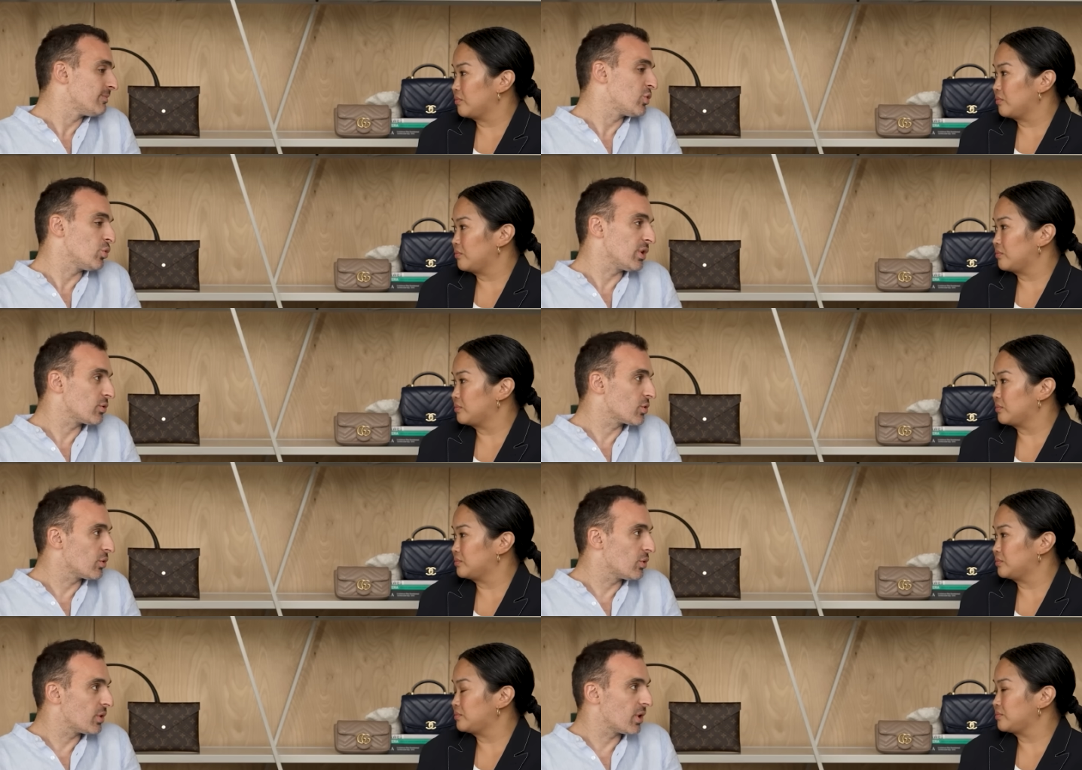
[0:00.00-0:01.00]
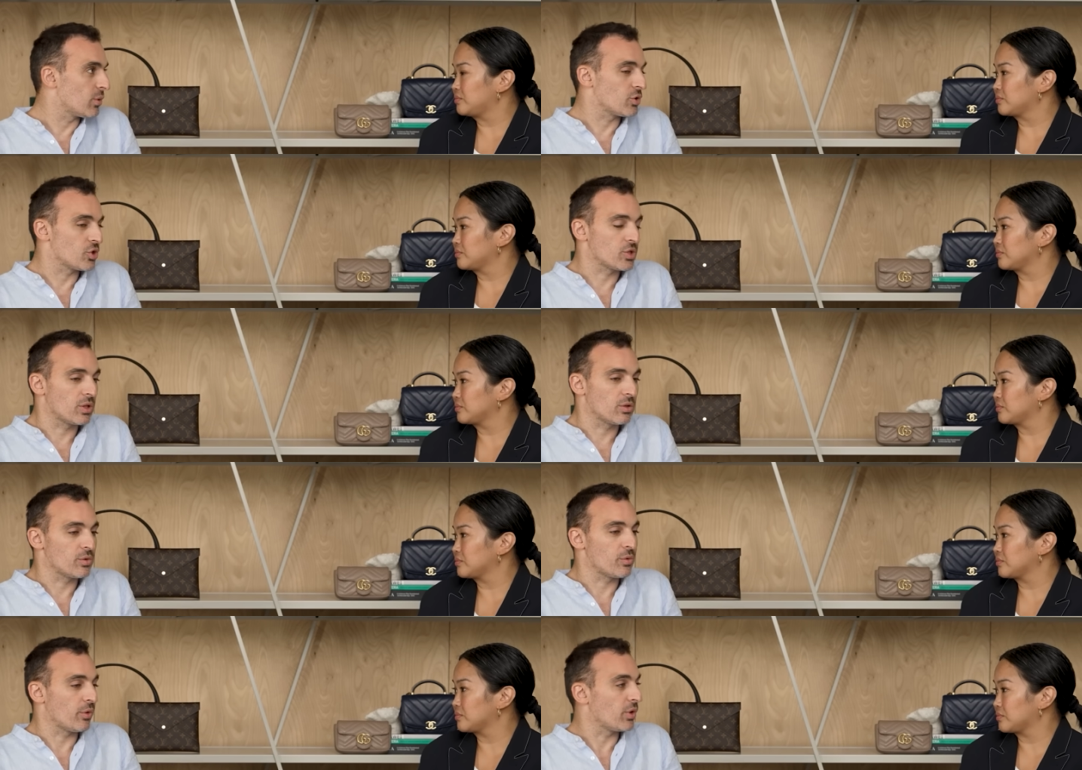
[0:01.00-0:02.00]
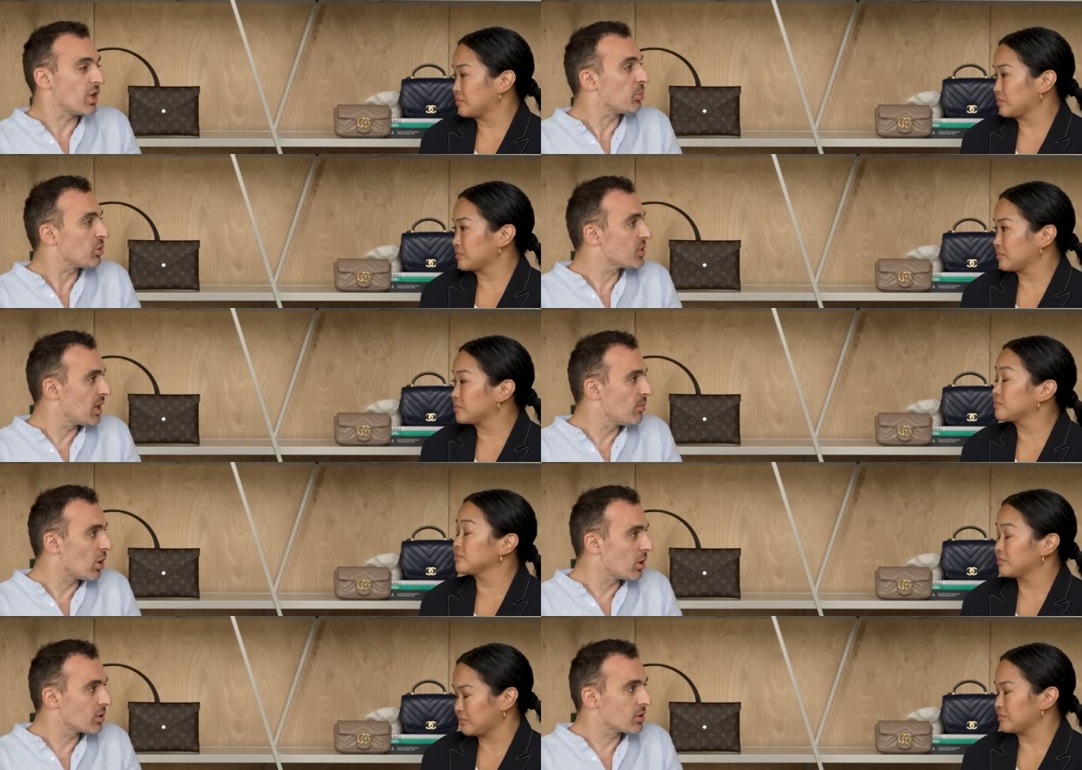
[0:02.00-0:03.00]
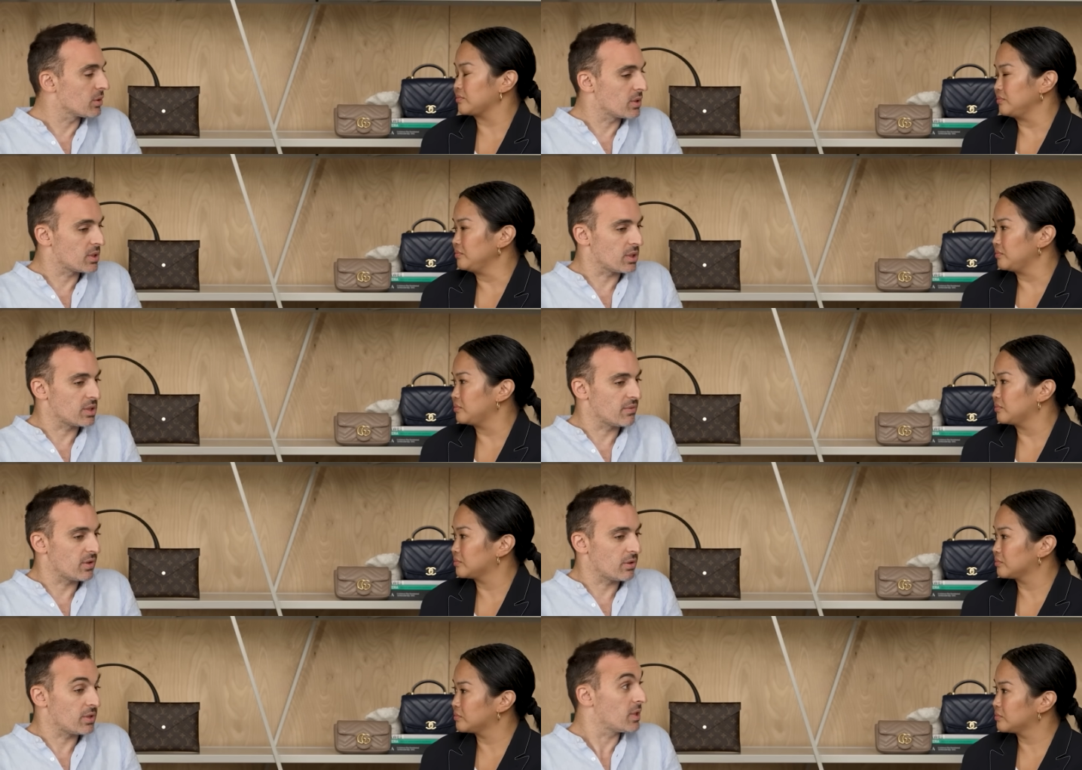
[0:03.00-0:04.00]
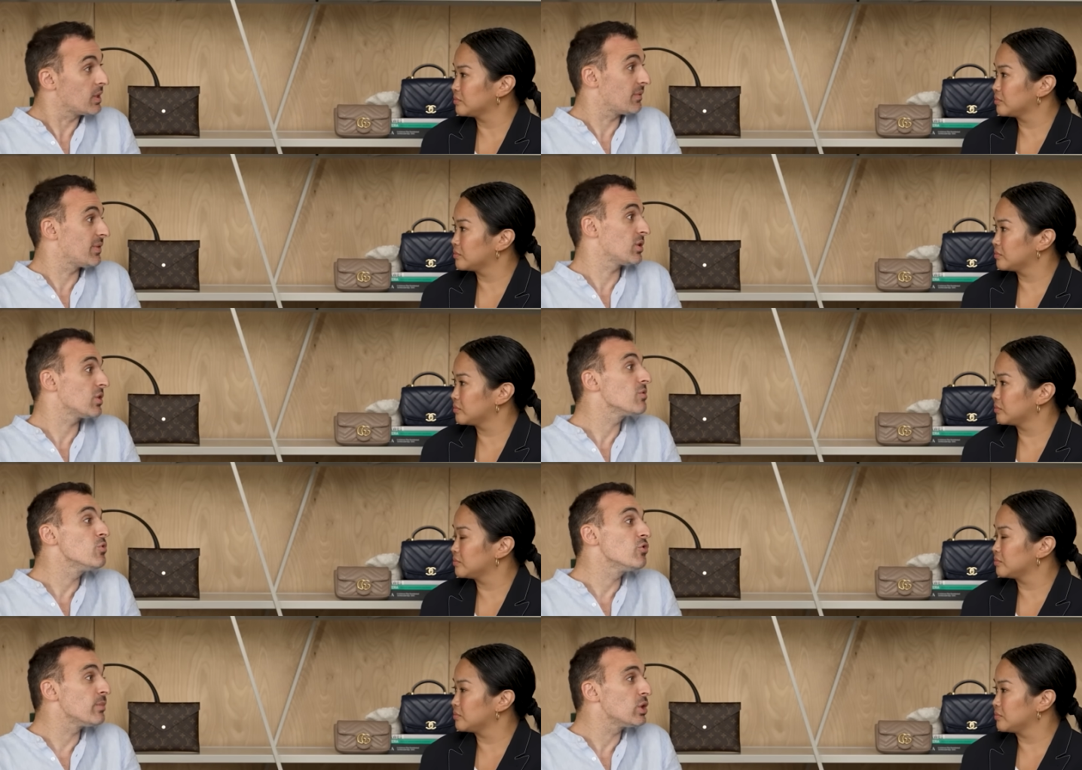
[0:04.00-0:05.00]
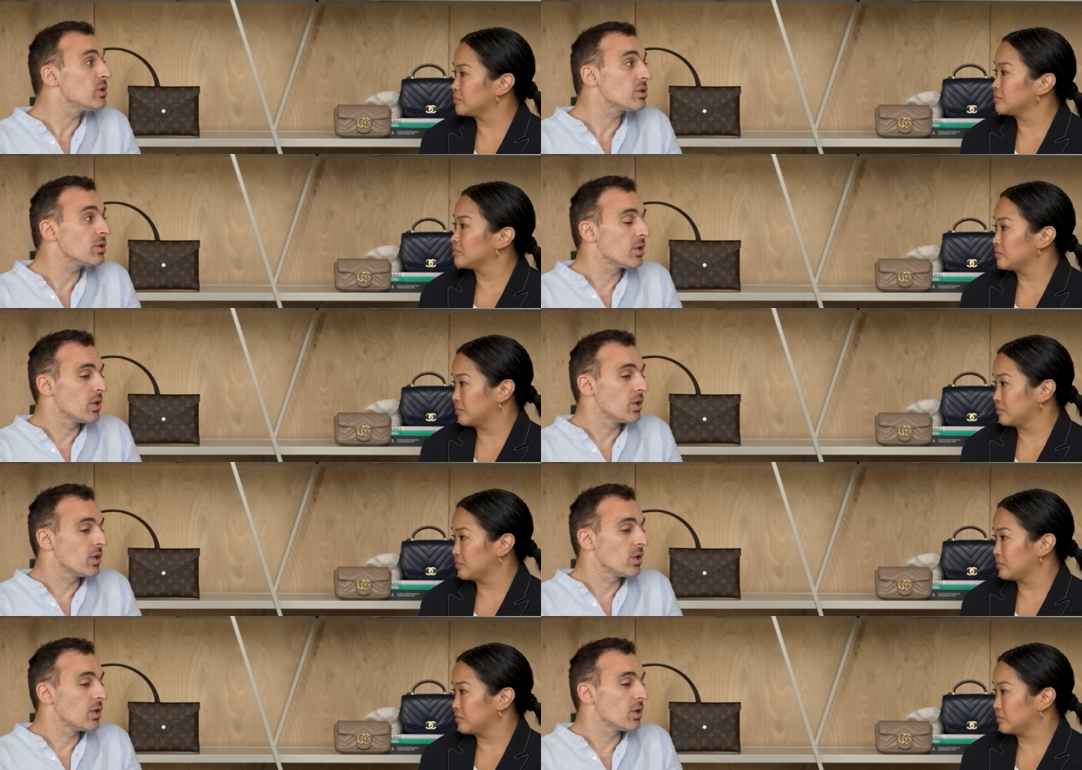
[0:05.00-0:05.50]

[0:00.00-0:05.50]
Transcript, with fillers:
Speaker 1: Two years ago, they were just under the 30% mark, so it's it's a very significant movement.